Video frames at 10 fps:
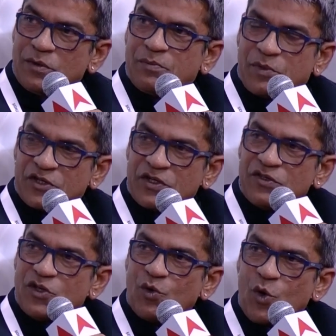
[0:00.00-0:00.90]

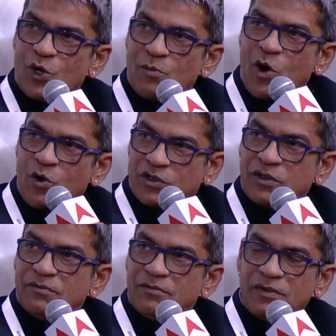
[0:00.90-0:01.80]
persons you wrote about,
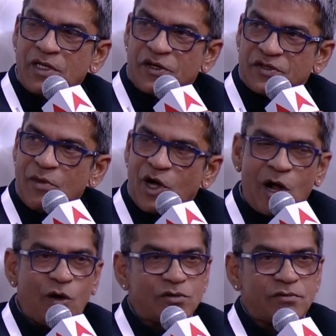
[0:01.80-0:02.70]
Narasimha
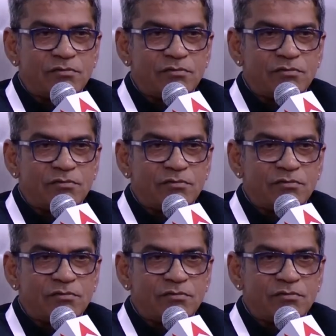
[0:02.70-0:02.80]
Rao,